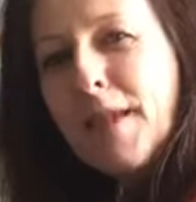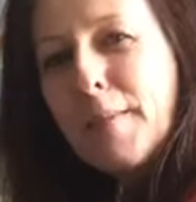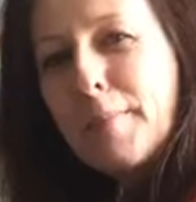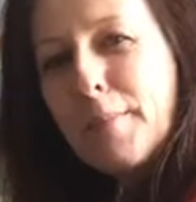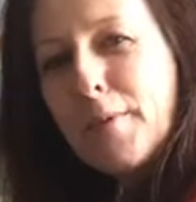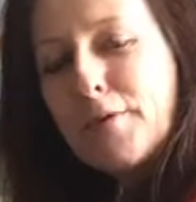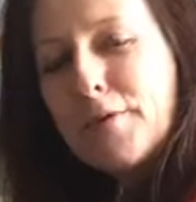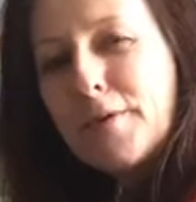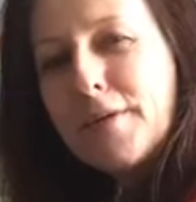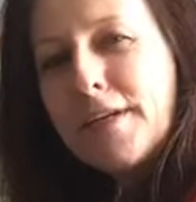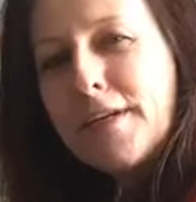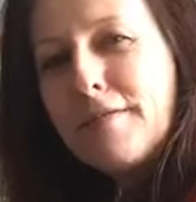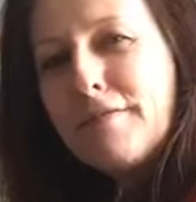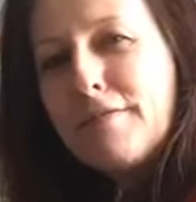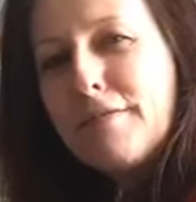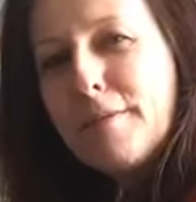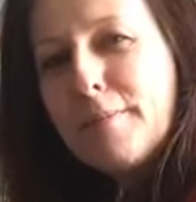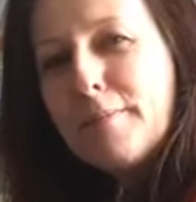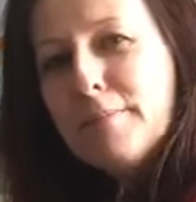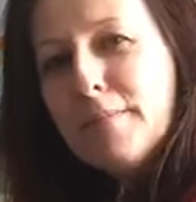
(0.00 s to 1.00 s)
modeling
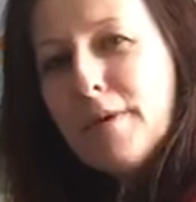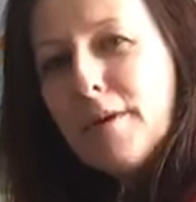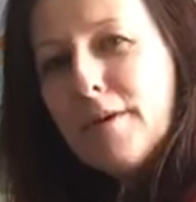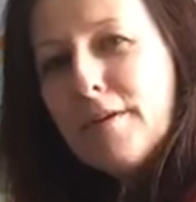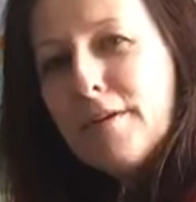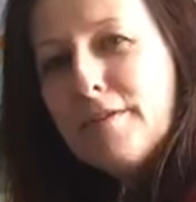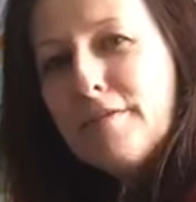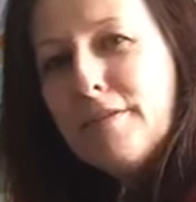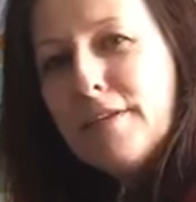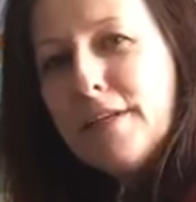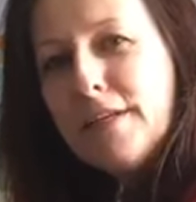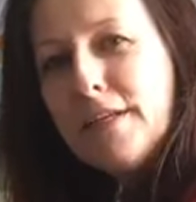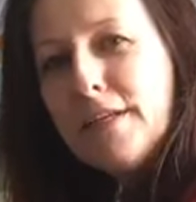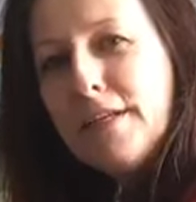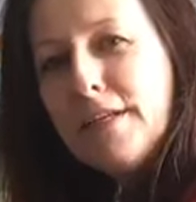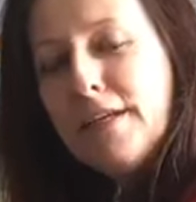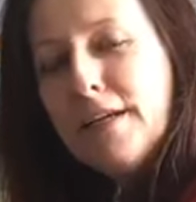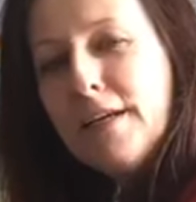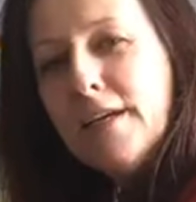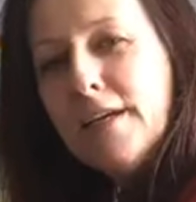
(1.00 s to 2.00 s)
from a lovely
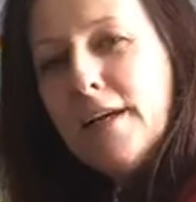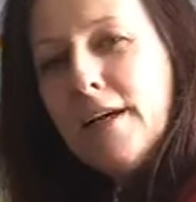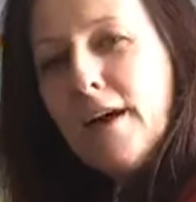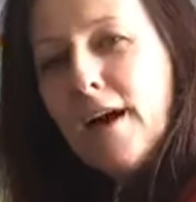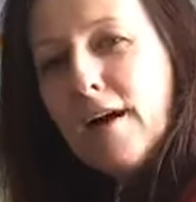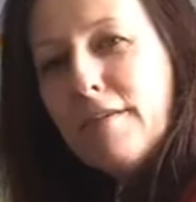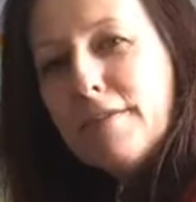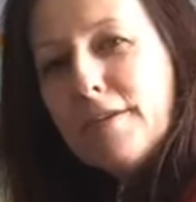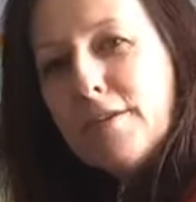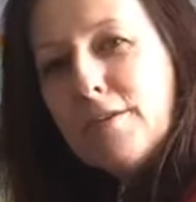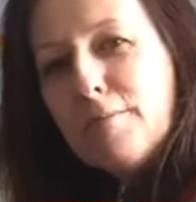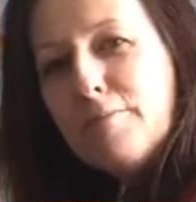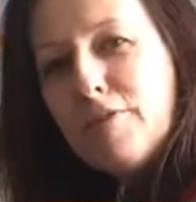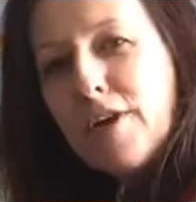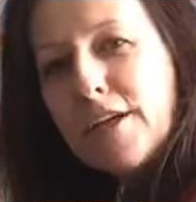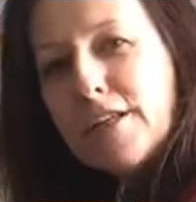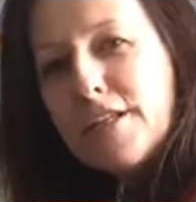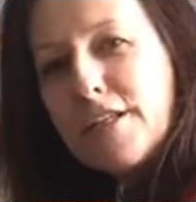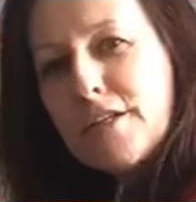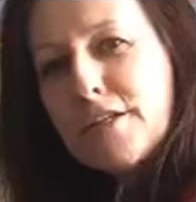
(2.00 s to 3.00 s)
Arvigo
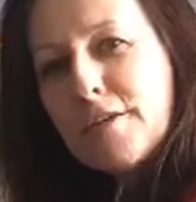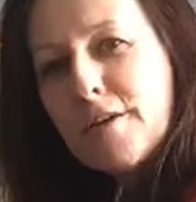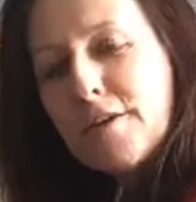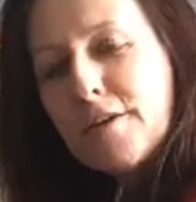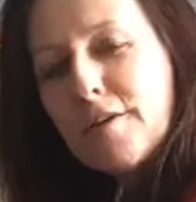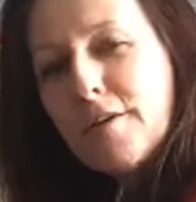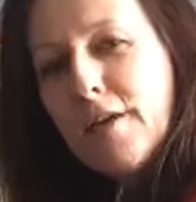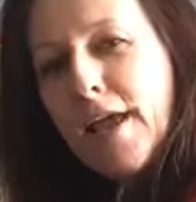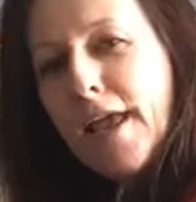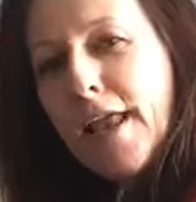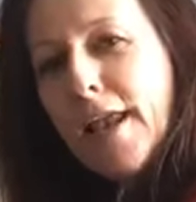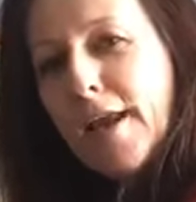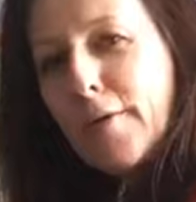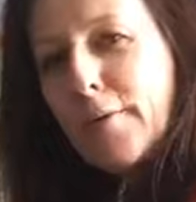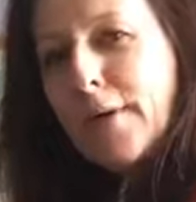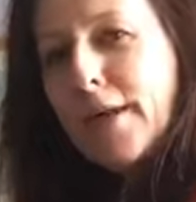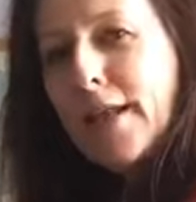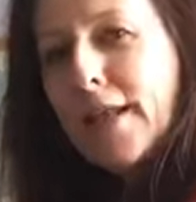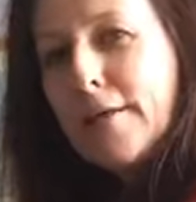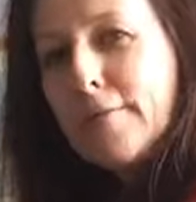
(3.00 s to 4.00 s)
practitioner called
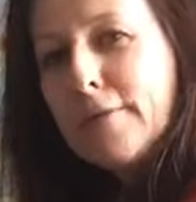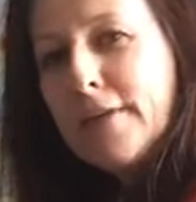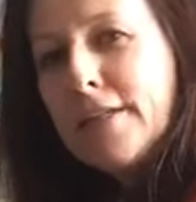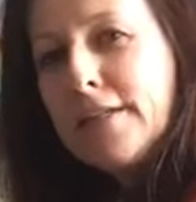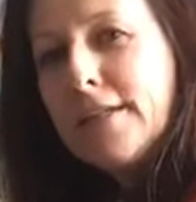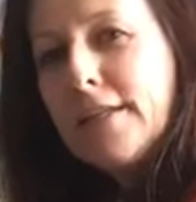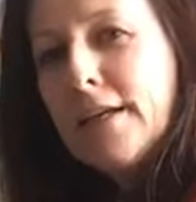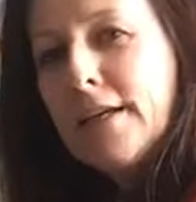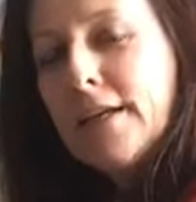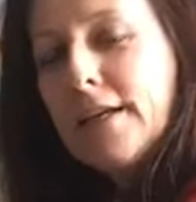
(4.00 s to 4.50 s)
Hilary Lewin.